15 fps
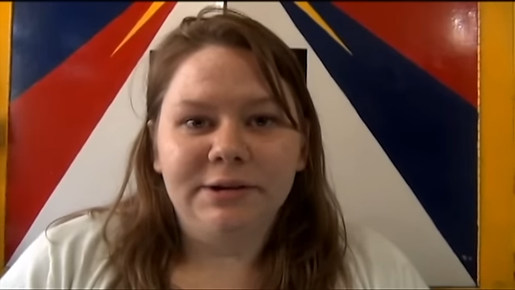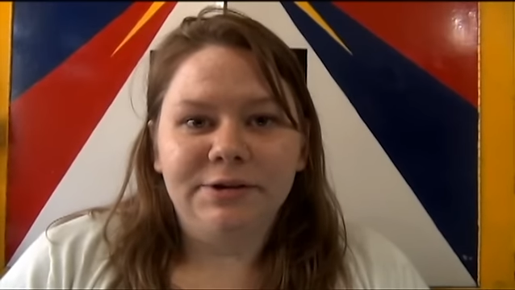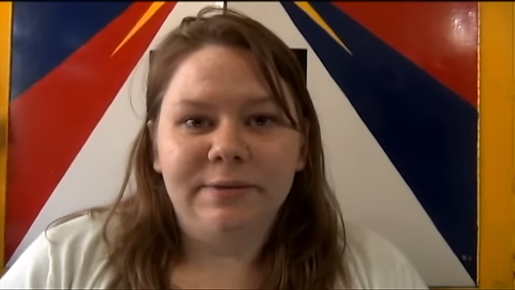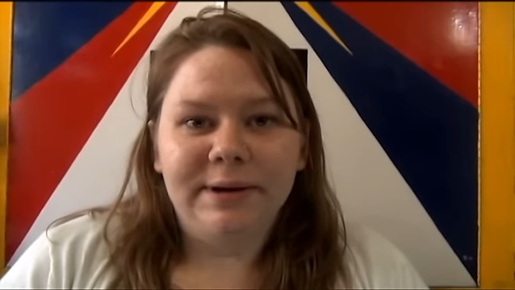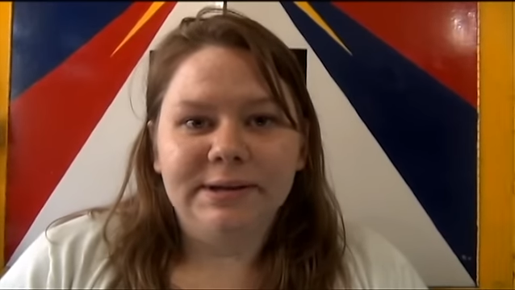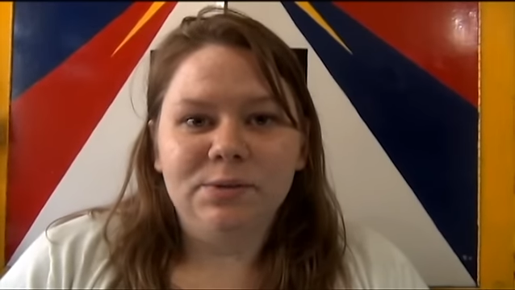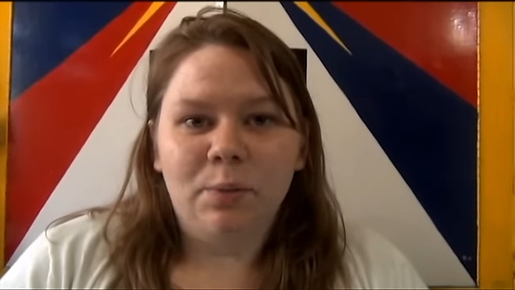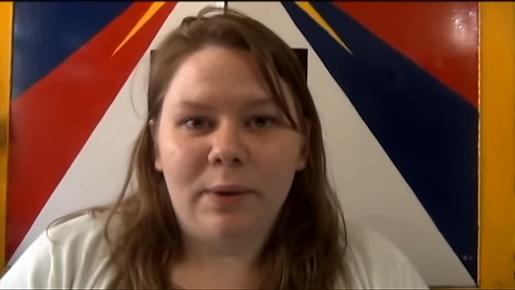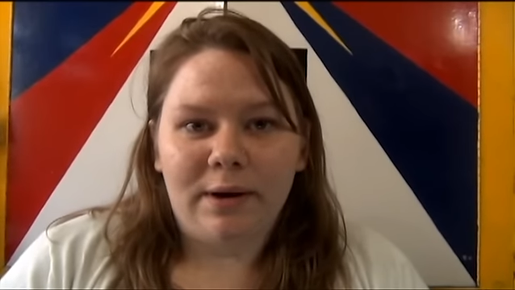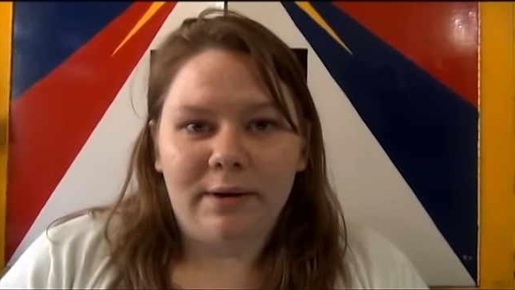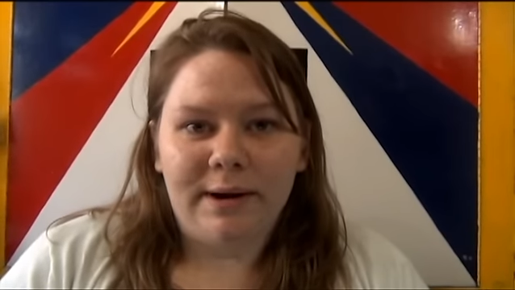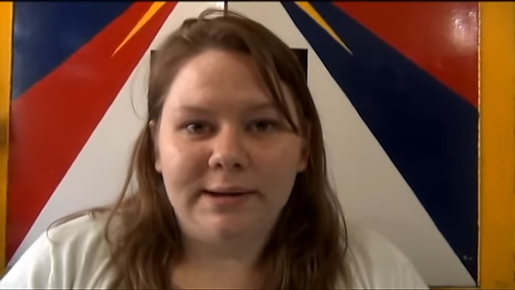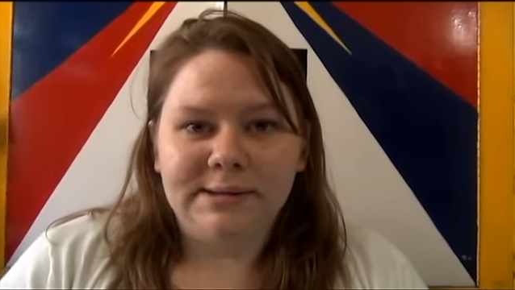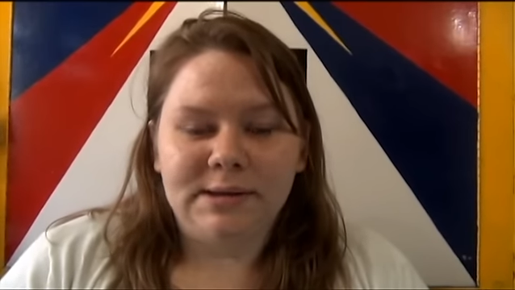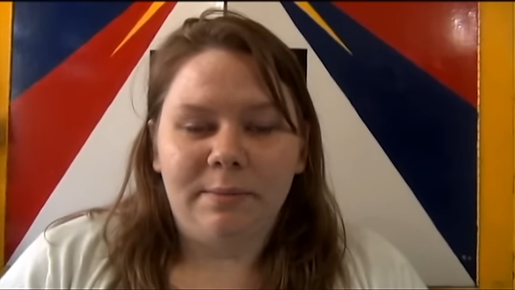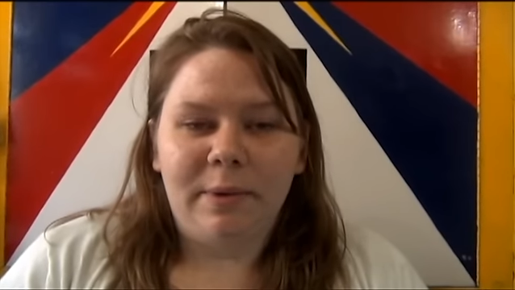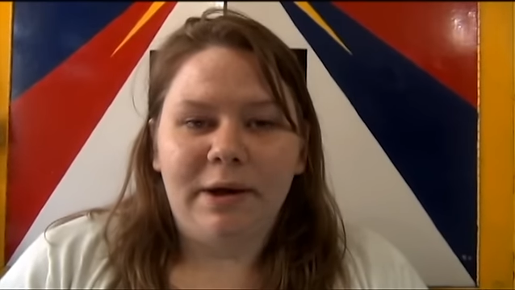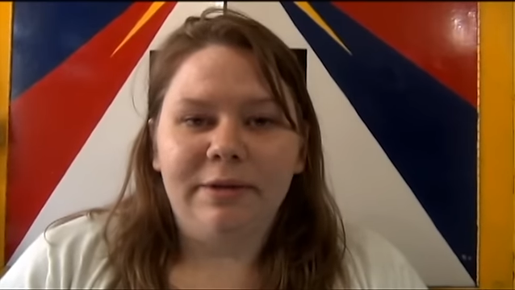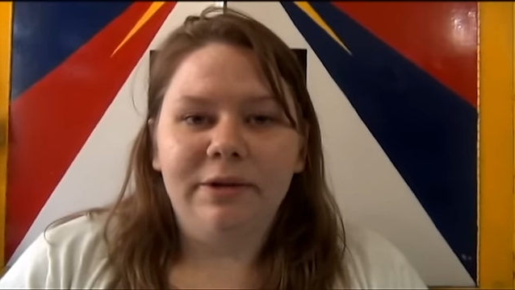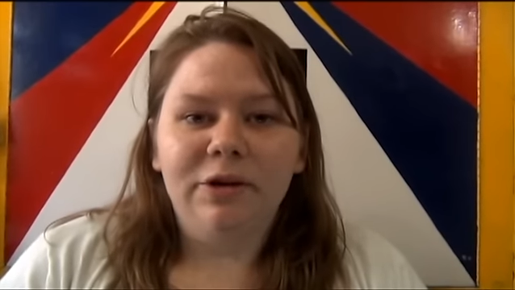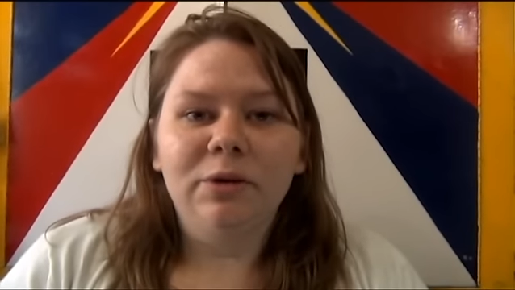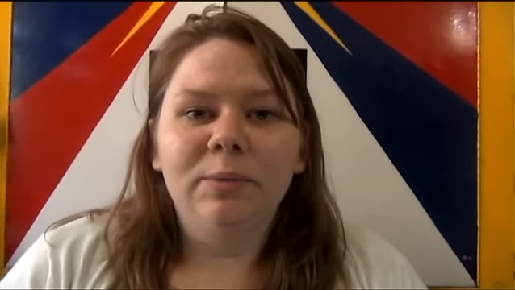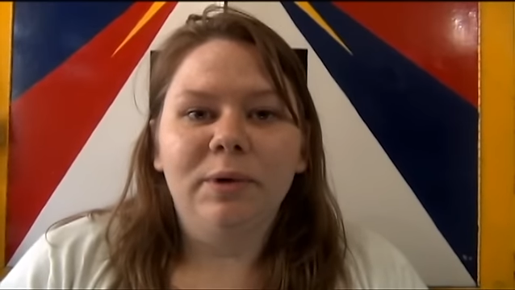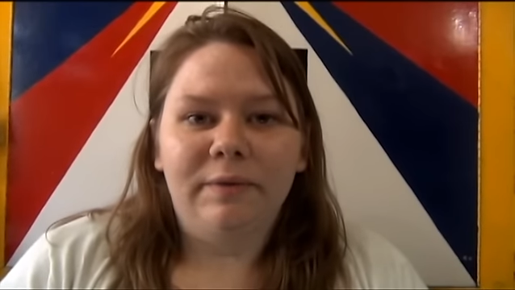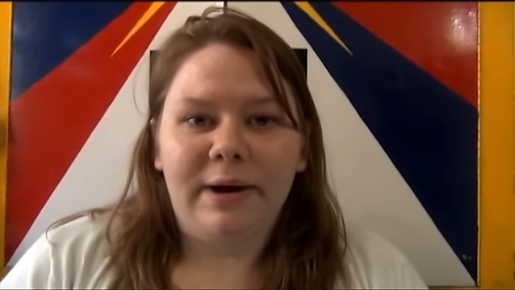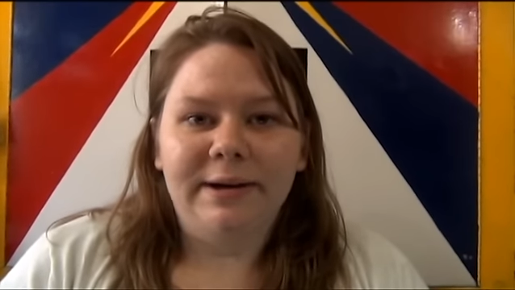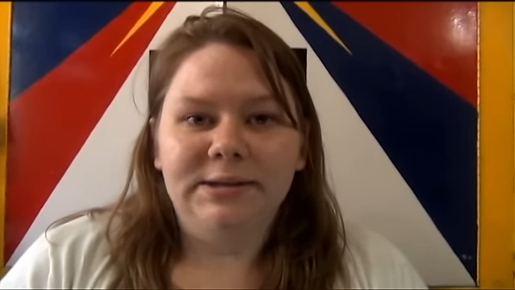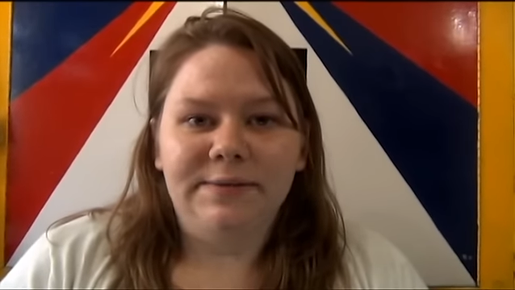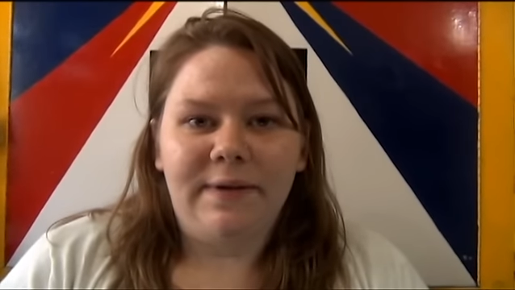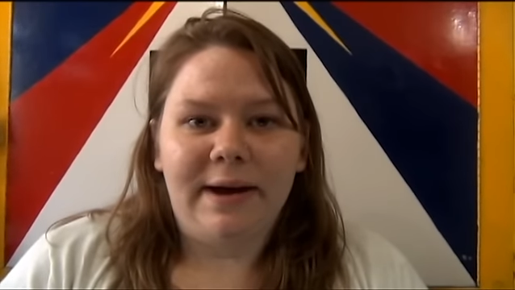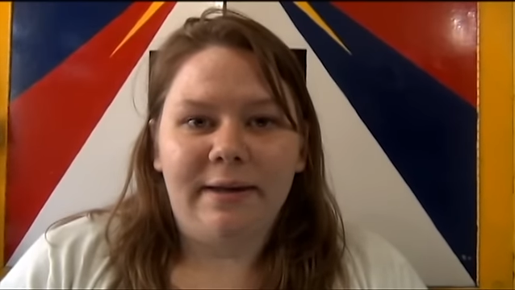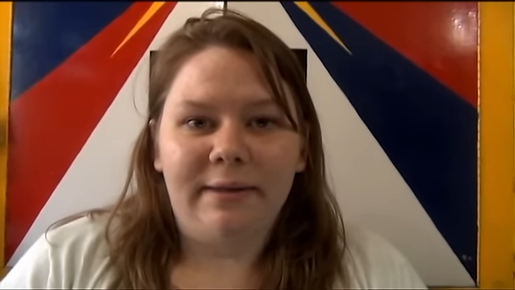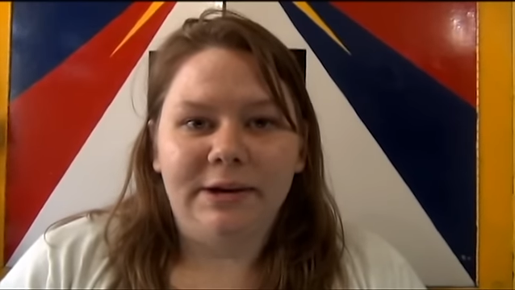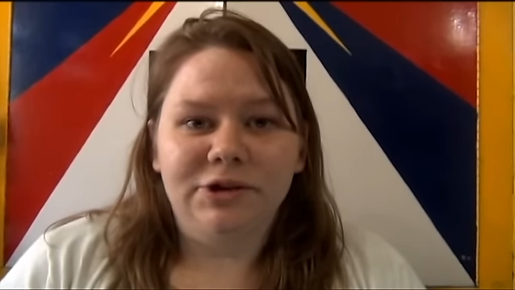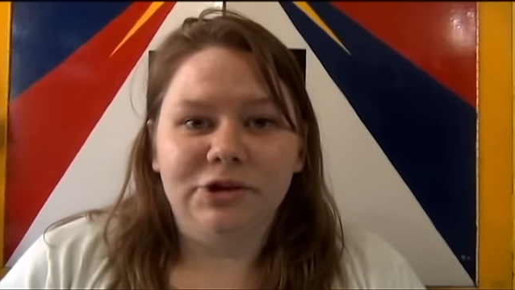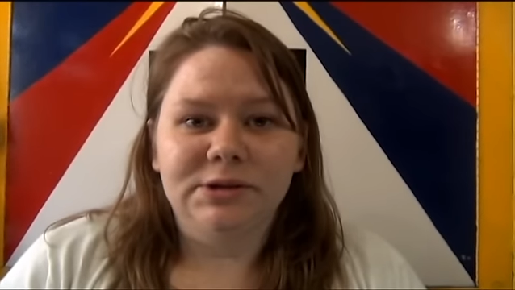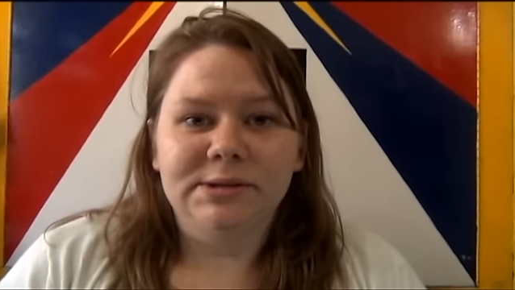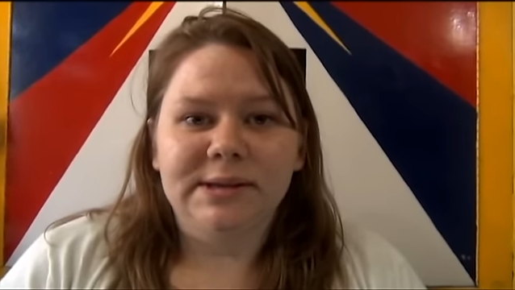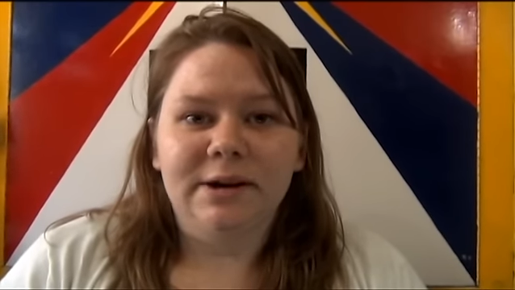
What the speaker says: to raise awareness about the human rights violations